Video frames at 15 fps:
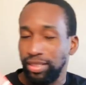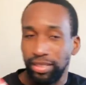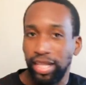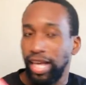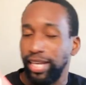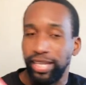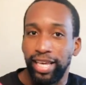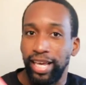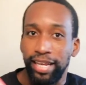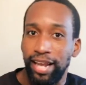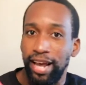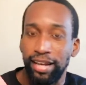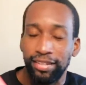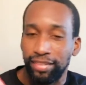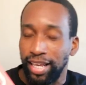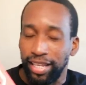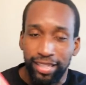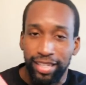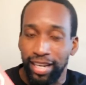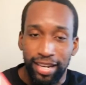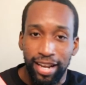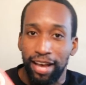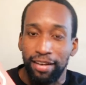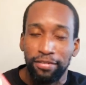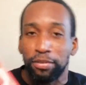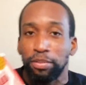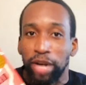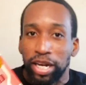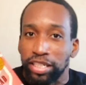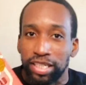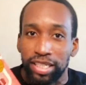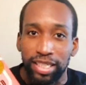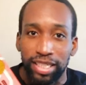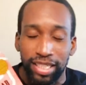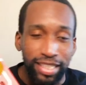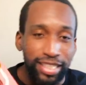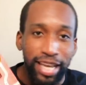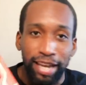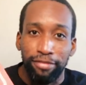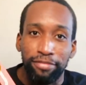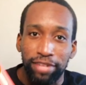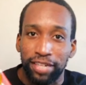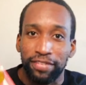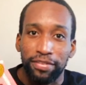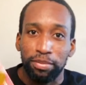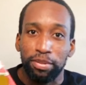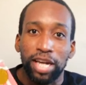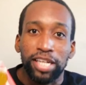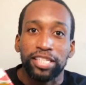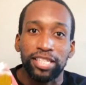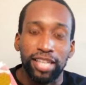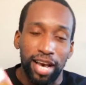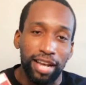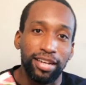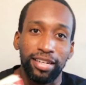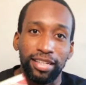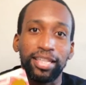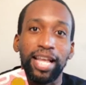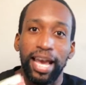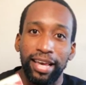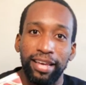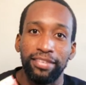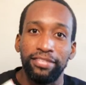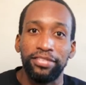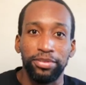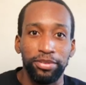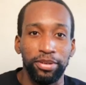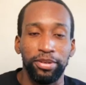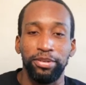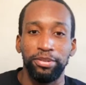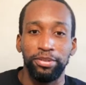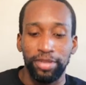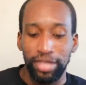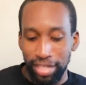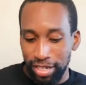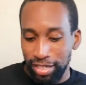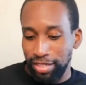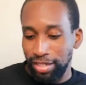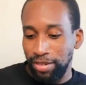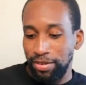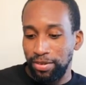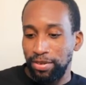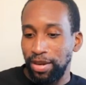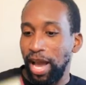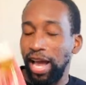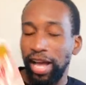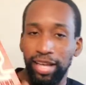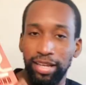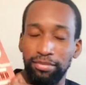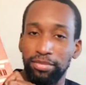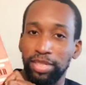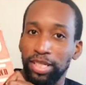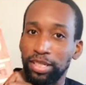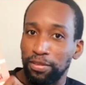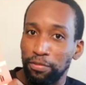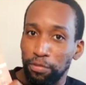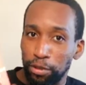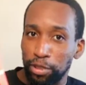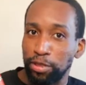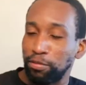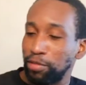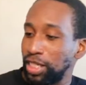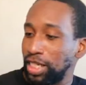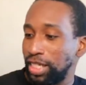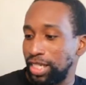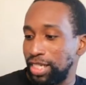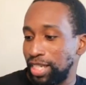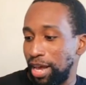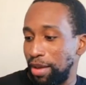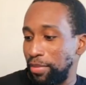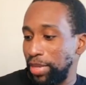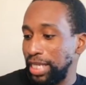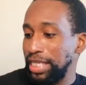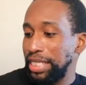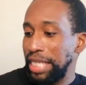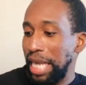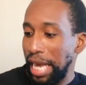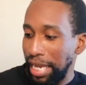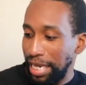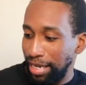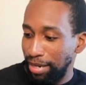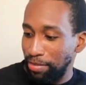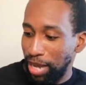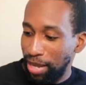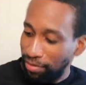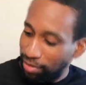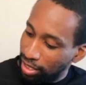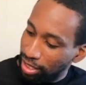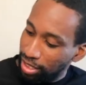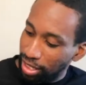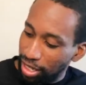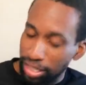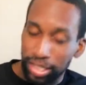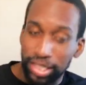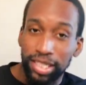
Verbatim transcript: like getting out like getting out of oppression and getting rid of oppression out of her life you know so i am looking forward to reading this i'm excited about this i heard